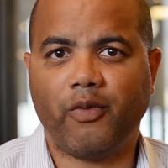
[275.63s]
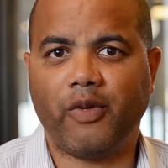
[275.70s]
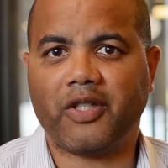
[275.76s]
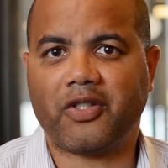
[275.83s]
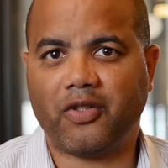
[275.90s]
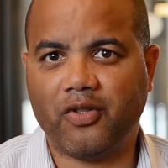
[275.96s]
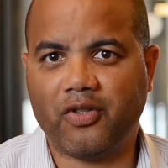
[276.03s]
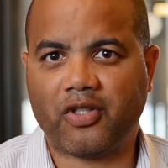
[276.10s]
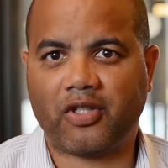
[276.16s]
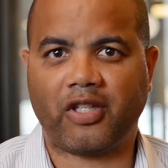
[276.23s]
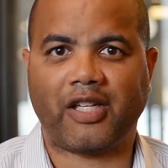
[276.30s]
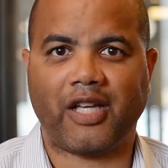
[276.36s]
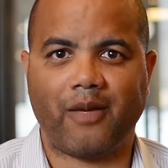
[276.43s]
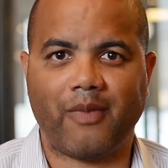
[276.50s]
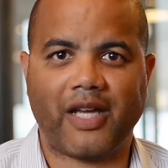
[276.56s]
We want students to
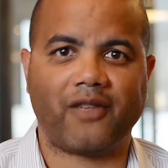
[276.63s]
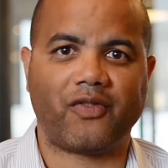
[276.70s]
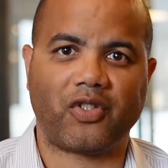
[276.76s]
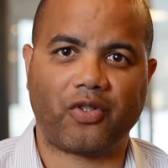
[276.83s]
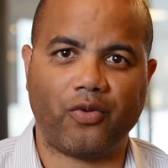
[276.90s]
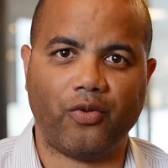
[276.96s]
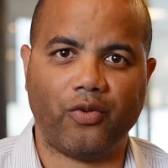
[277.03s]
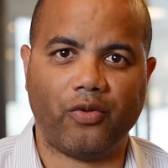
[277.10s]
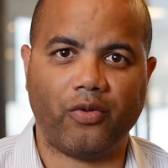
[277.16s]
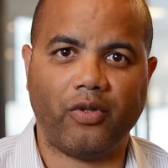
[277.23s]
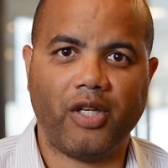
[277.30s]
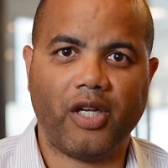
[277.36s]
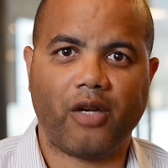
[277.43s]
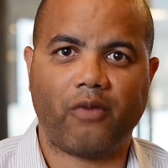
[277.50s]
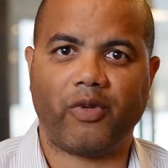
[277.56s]
come out of school
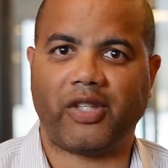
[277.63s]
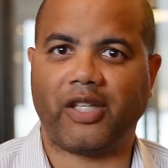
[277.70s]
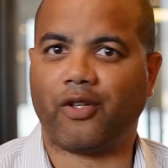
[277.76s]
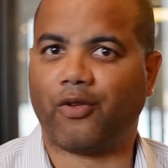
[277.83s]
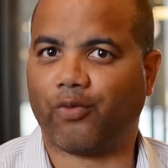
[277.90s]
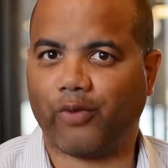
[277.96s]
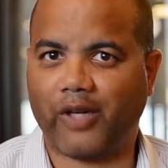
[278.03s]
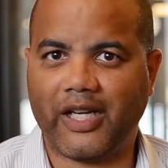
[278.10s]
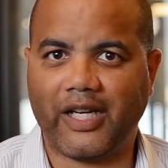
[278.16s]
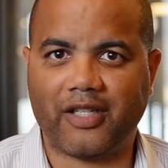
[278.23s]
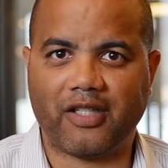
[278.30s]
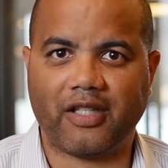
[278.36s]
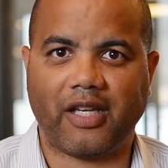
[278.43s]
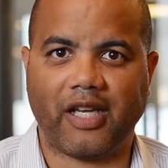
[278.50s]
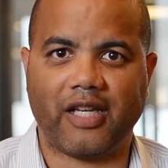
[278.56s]
with a great
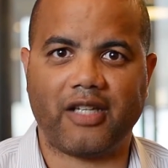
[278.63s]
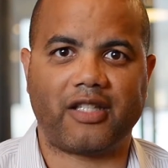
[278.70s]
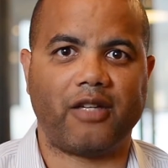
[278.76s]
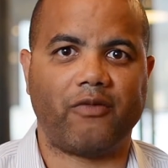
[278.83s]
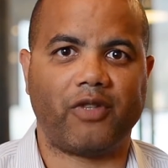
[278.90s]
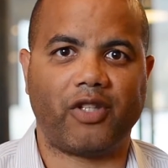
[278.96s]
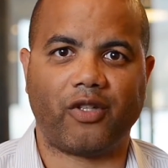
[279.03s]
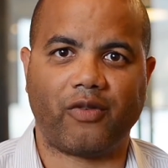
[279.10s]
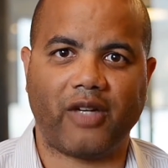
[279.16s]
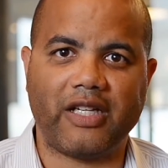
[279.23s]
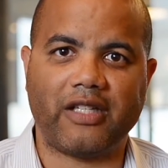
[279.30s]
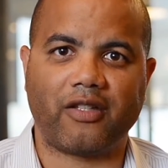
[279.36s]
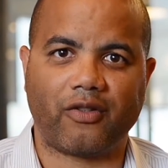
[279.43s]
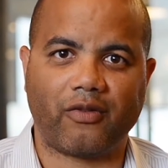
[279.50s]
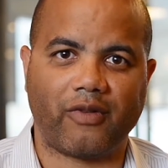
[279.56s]
education, with a
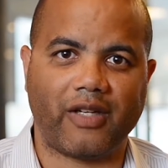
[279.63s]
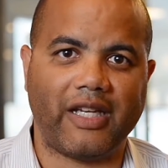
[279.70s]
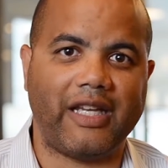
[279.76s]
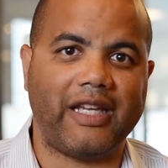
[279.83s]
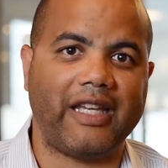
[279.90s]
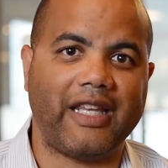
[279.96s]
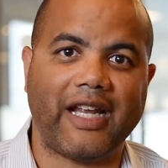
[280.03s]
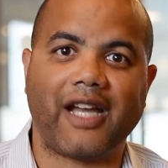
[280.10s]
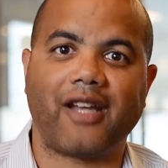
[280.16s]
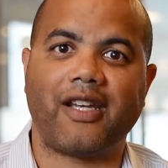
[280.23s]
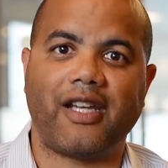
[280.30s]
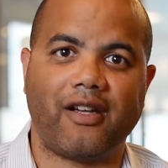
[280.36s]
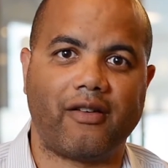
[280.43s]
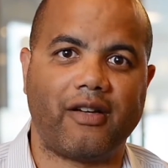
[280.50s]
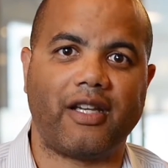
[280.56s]
great degree, get
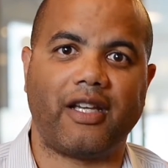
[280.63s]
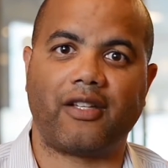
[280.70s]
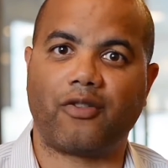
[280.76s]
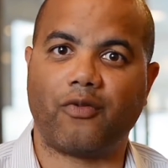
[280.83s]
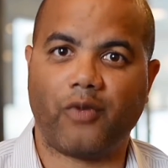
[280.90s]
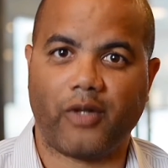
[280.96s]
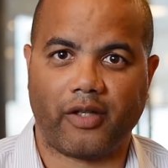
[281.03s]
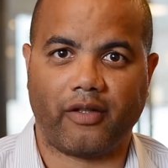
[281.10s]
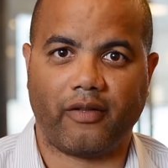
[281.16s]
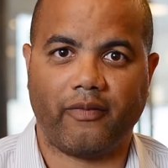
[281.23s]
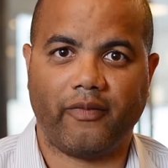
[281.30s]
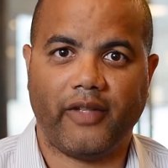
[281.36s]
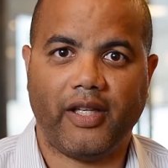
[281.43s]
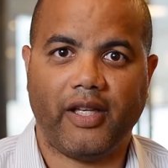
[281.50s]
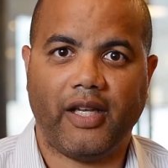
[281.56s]
out here and get to work,